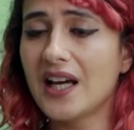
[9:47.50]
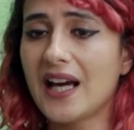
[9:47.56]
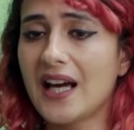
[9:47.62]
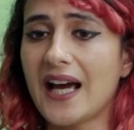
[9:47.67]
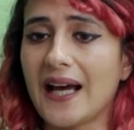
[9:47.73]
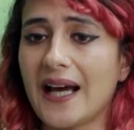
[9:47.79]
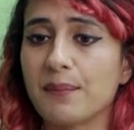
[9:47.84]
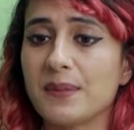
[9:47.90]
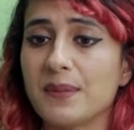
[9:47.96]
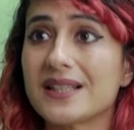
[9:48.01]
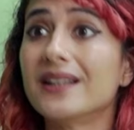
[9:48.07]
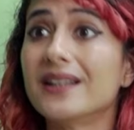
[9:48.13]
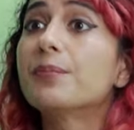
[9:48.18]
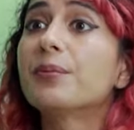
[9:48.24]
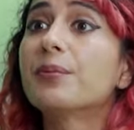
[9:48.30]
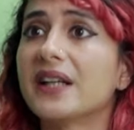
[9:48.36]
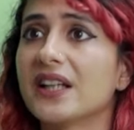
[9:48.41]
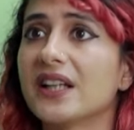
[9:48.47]
and
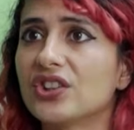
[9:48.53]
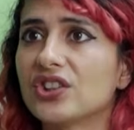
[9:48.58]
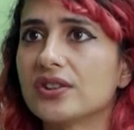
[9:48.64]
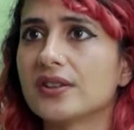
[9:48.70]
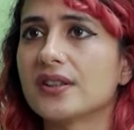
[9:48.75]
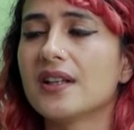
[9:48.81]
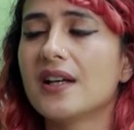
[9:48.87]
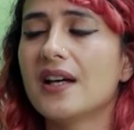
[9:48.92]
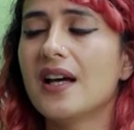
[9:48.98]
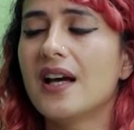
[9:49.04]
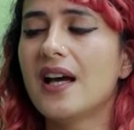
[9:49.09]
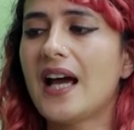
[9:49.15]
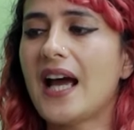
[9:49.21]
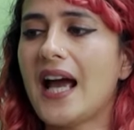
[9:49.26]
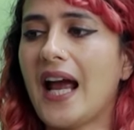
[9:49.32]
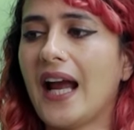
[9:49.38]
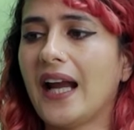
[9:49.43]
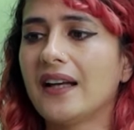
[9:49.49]
misinterpretation. Mm.
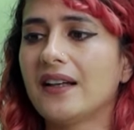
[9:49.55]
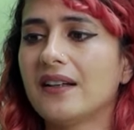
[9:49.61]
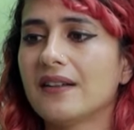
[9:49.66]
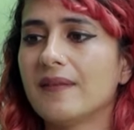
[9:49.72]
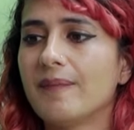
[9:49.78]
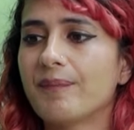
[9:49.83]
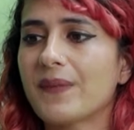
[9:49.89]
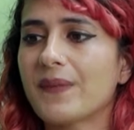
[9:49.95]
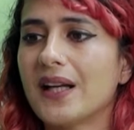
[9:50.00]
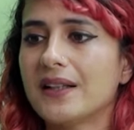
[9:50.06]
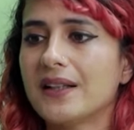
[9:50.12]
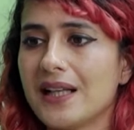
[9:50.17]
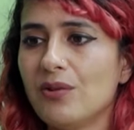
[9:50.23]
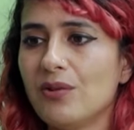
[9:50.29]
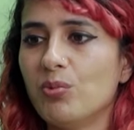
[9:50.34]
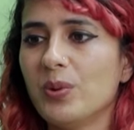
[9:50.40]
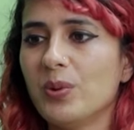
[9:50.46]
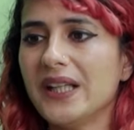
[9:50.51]
And
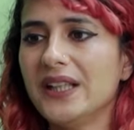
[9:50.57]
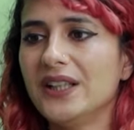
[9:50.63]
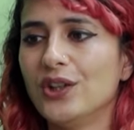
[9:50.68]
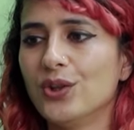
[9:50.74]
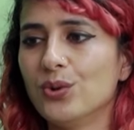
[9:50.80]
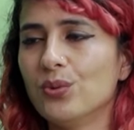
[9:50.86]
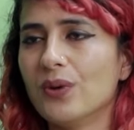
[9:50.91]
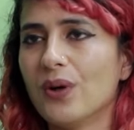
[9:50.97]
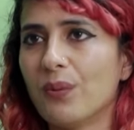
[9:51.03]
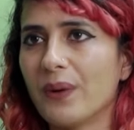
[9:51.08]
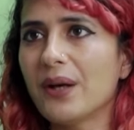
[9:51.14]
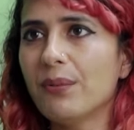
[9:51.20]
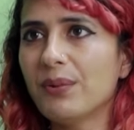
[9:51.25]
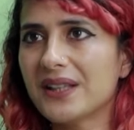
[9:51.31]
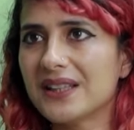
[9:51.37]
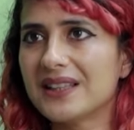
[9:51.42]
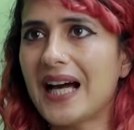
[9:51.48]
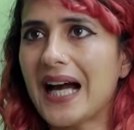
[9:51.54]
till we do away
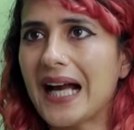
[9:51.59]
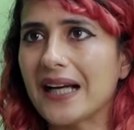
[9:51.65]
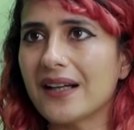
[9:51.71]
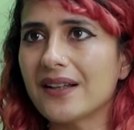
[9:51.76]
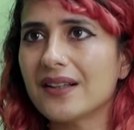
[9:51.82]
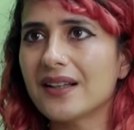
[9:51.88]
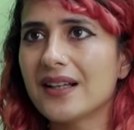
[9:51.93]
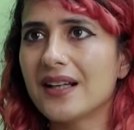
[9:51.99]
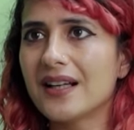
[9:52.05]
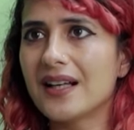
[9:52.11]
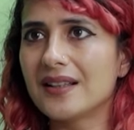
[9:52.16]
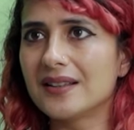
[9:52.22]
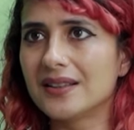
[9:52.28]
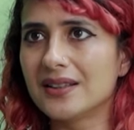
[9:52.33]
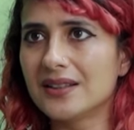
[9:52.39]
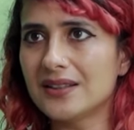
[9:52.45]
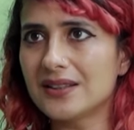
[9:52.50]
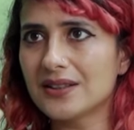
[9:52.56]
with that,
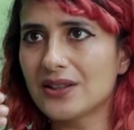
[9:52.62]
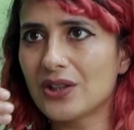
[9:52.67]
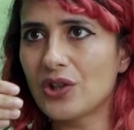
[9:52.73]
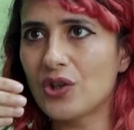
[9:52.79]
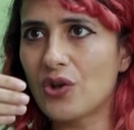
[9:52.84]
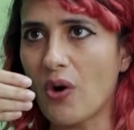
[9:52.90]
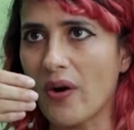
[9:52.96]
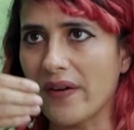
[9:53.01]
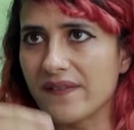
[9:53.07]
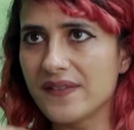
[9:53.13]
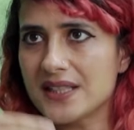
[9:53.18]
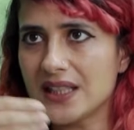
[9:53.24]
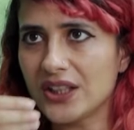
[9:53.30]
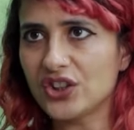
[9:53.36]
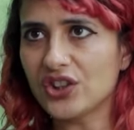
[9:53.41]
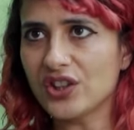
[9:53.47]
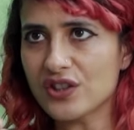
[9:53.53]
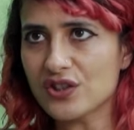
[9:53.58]
the
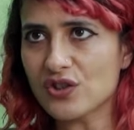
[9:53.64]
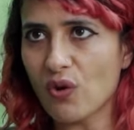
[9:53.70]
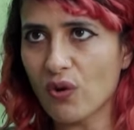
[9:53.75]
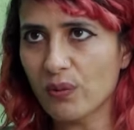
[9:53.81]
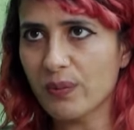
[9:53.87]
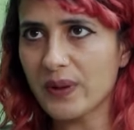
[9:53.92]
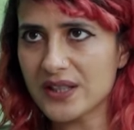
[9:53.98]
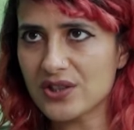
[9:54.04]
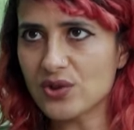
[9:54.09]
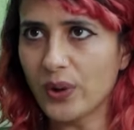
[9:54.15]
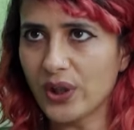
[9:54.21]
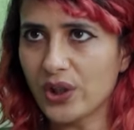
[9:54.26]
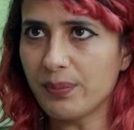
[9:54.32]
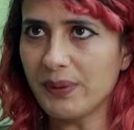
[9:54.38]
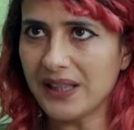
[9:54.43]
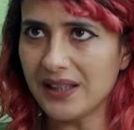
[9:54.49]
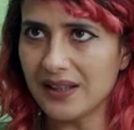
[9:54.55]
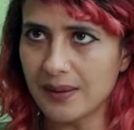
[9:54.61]
conversation is always going to
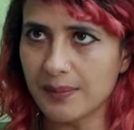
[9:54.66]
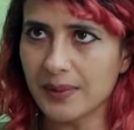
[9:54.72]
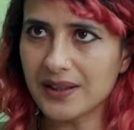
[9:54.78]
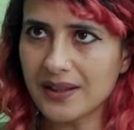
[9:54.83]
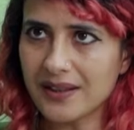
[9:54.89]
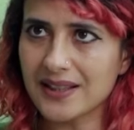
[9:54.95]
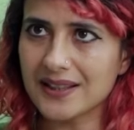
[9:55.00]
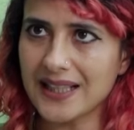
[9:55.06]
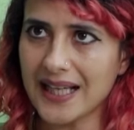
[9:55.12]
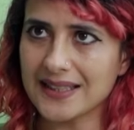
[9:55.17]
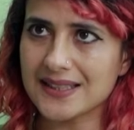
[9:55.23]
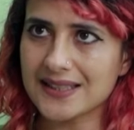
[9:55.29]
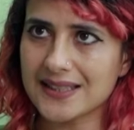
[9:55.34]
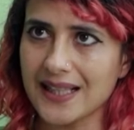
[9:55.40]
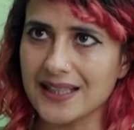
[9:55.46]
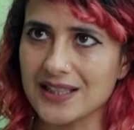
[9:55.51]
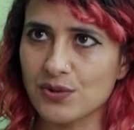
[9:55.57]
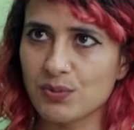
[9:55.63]
be limited in that
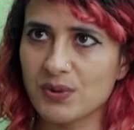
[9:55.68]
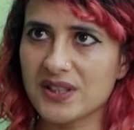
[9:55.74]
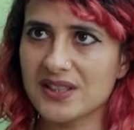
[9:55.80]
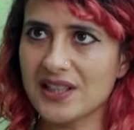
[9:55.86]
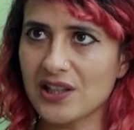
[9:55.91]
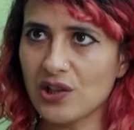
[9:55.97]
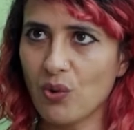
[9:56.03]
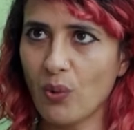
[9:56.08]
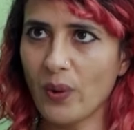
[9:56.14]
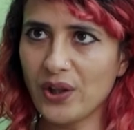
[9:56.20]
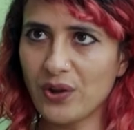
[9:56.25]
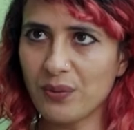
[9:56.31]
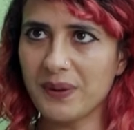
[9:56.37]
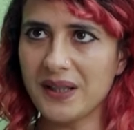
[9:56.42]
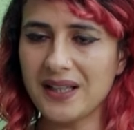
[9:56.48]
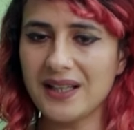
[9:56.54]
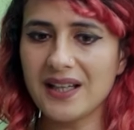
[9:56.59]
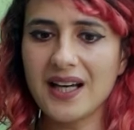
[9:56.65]
sense. We're still going to
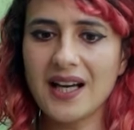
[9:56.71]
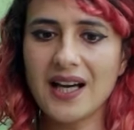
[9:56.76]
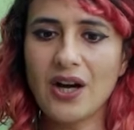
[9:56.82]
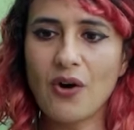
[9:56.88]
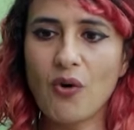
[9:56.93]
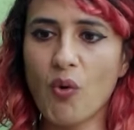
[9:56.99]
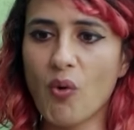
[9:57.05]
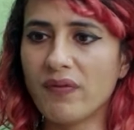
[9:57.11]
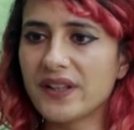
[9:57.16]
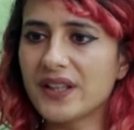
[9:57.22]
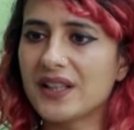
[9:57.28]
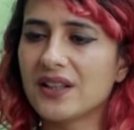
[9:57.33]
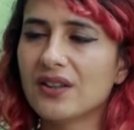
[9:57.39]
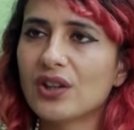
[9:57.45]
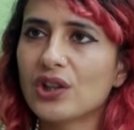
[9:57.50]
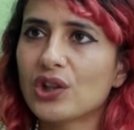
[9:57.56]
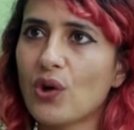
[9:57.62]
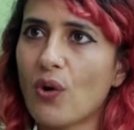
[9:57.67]
be over
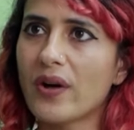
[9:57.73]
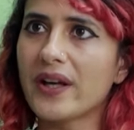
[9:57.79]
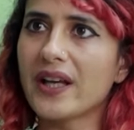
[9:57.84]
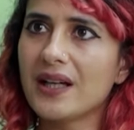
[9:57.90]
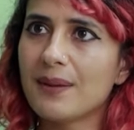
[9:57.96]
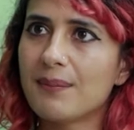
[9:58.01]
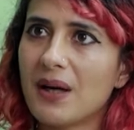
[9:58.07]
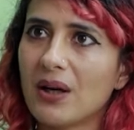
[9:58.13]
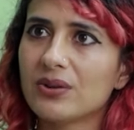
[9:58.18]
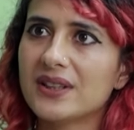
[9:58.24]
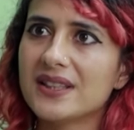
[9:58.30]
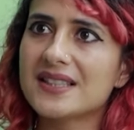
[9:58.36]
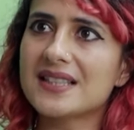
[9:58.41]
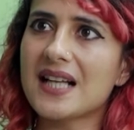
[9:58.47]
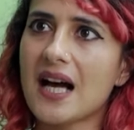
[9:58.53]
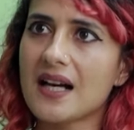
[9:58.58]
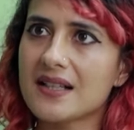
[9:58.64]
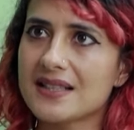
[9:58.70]
here talking about this,
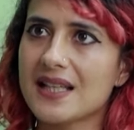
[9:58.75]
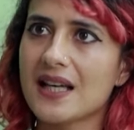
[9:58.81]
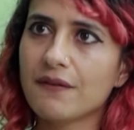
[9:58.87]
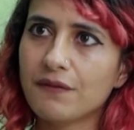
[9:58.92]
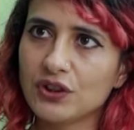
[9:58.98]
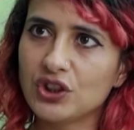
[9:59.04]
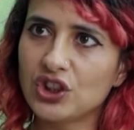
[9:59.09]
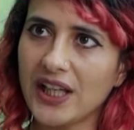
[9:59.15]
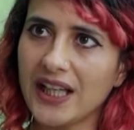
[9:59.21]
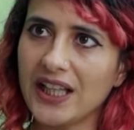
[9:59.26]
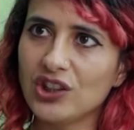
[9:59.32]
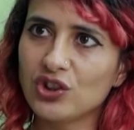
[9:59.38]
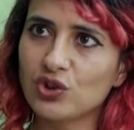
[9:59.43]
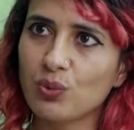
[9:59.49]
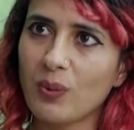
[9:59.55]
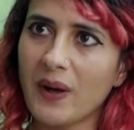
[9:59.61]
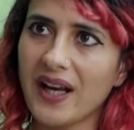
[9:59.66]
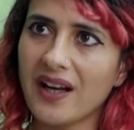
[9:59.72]
asking for
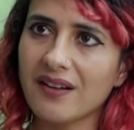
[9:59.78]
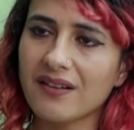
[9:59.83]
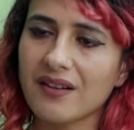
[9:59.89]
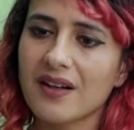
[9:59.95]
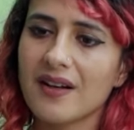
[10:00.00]
change where